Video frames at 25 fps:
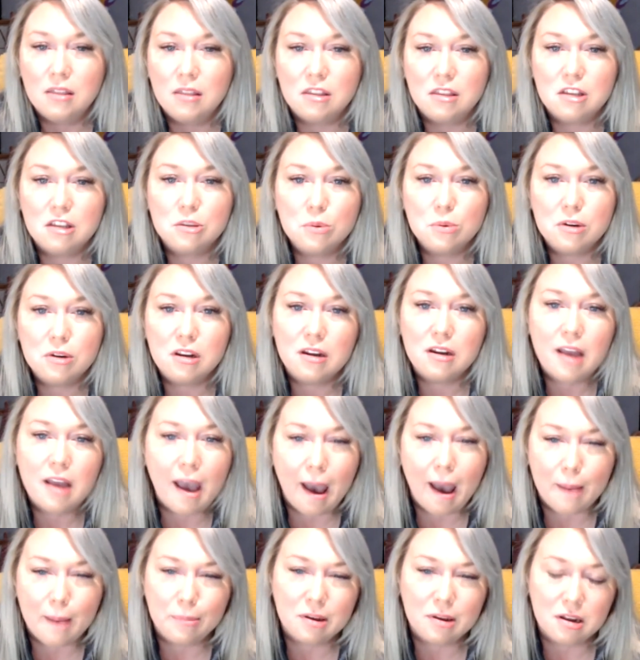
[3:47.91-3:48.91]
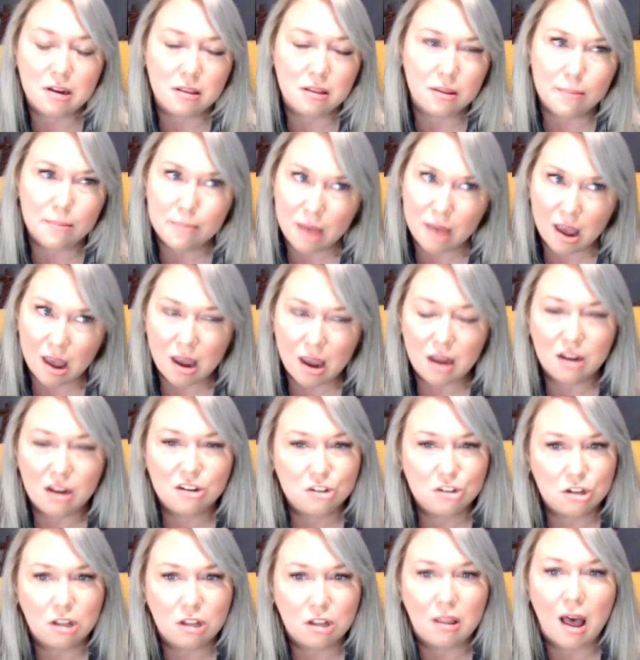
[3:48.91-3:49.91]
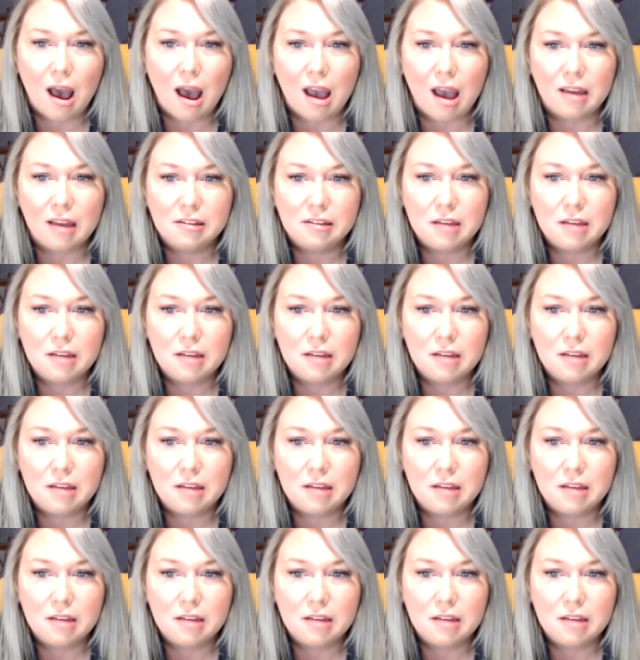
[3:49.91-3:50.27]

This would need to happen in the May to July